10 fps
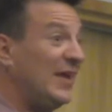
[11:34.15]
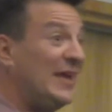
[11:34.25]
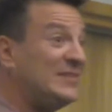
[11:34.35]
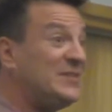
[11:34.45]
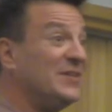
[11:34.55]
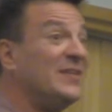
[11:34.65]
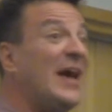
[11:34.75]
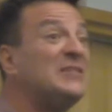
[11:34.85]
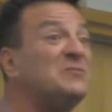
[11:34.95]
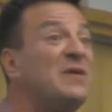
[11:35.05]
Until the
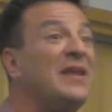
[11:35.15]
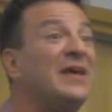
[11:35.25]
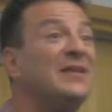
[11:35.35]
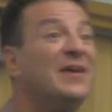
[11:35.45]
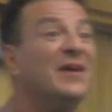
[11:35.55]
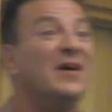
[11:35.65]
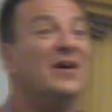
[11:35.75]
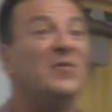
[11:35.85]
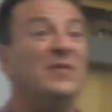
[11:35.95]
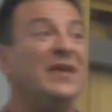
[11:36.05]
last minute,
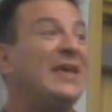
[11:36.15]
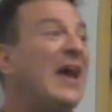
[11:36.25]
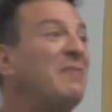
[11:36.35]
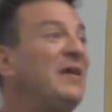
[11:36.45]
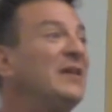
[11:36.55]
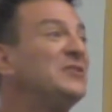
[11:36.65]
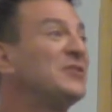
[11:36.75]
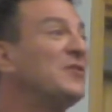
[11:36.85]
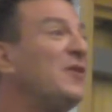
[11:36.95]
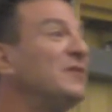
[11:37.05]
when the account manager
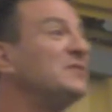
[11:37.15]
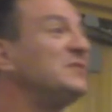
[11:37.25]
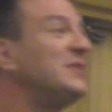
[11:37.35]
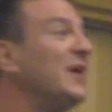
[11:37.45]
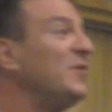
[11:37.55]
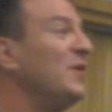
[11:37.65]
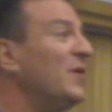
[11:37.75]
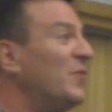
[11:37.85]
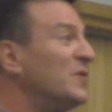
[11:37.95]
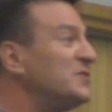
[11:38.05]
called us and said,
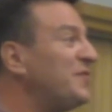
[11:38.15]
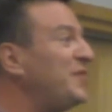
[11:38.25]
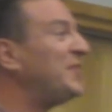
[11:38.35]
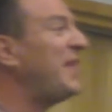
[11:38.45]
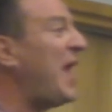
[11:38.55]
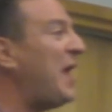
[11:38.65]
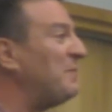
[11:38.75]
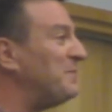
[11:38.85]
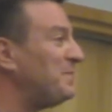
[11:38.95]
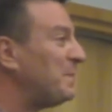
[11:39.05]
Where's the fifth
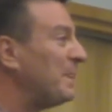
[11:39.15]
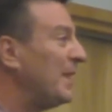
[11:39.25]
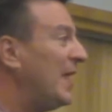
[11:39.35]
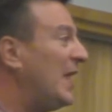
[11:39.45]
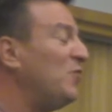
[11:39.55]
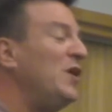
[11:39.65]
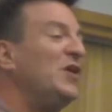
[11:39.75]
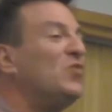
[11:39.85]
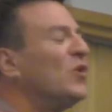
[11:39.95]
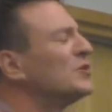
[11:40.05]
game? And we had
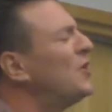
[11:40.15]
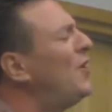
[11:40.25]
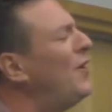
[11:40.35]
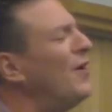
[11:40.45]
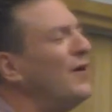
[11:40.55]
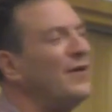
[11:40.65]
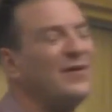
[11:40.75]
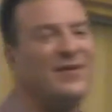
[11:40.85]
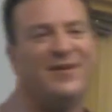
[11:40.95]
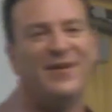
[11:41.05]
worked hard
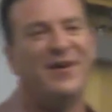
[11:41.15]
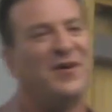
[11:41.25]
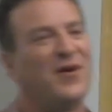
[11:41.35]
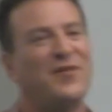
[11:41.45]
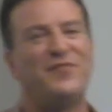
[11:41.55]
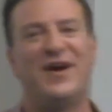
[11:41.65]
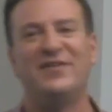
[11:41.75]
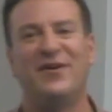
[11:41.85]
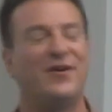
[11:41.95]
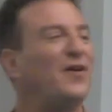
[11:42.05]
on all, five,
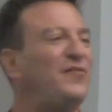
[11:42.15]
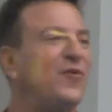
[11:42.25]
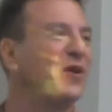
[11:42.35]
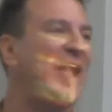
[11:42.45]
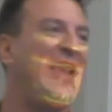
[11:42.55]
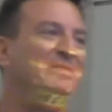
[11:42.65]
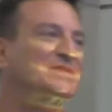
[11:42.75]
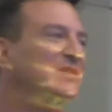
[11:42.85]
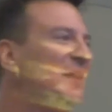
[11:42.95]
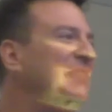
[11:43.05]
on all four
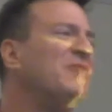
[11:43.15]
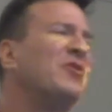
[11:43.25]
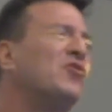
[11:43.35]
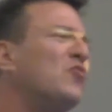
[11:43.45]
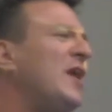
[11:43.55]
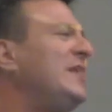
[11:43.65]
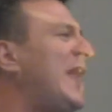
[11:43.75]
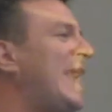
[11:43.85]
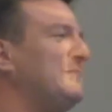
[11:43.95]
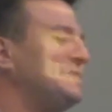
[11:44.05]
games. I mean, they were great
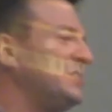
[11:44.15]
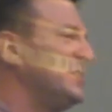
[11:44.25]
games.